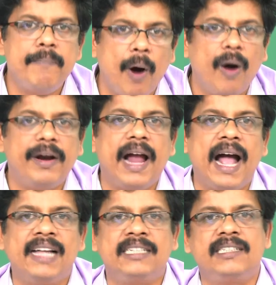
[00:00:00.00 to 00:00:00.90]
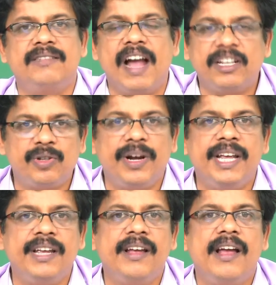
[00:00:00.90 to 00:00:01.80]
born as
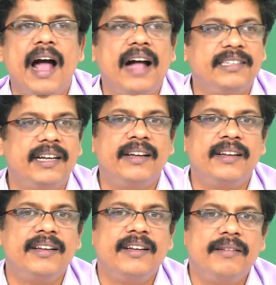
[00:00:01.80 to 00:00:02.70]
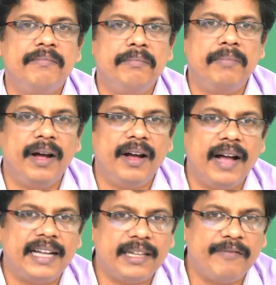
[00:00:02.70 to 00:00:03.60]
naturally as a
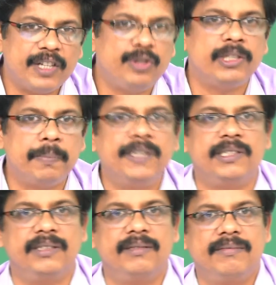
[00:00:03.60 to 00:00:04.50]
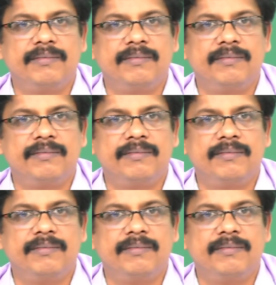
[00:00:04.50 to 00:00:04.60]
virtuous person.